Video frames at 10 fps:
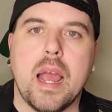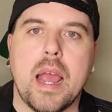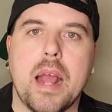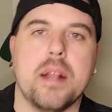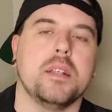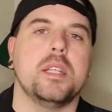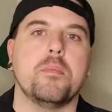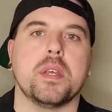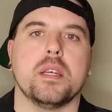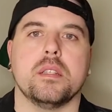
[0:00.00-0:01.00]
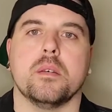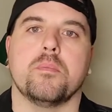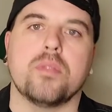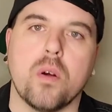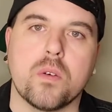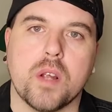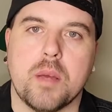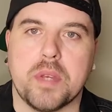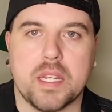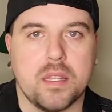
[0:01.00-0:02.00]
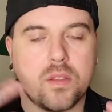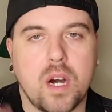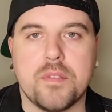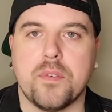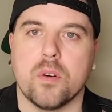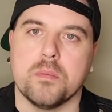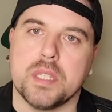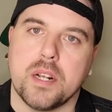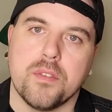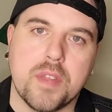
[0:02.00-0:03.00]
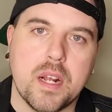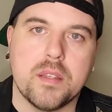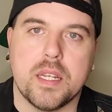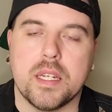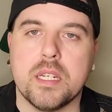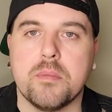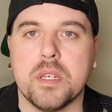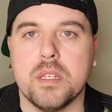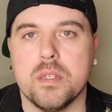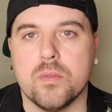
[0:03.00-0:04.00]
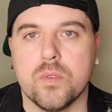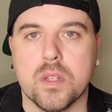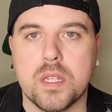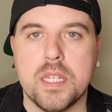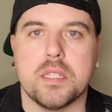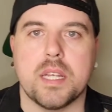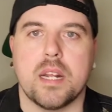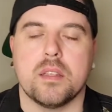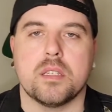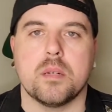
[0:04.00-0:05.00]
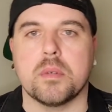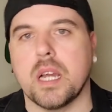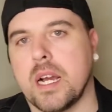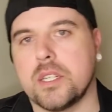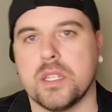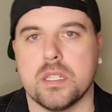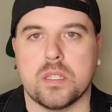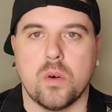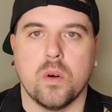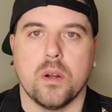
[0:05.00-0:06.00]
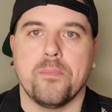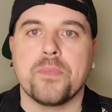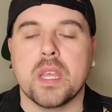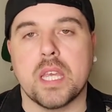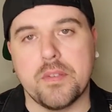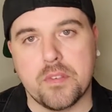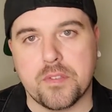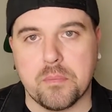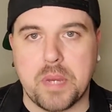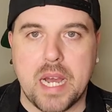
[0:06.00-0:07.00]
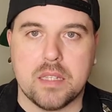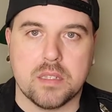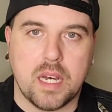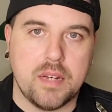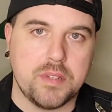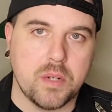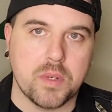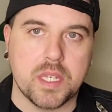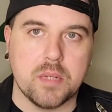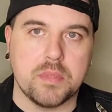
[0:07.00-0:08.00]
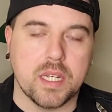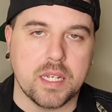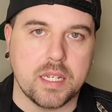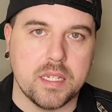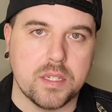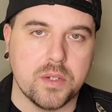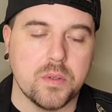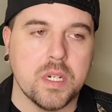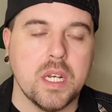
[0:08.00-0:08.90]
and dipping into programming and thought forms that are there that need to be released out of the subconscious, or even from past lives that we keep digging into.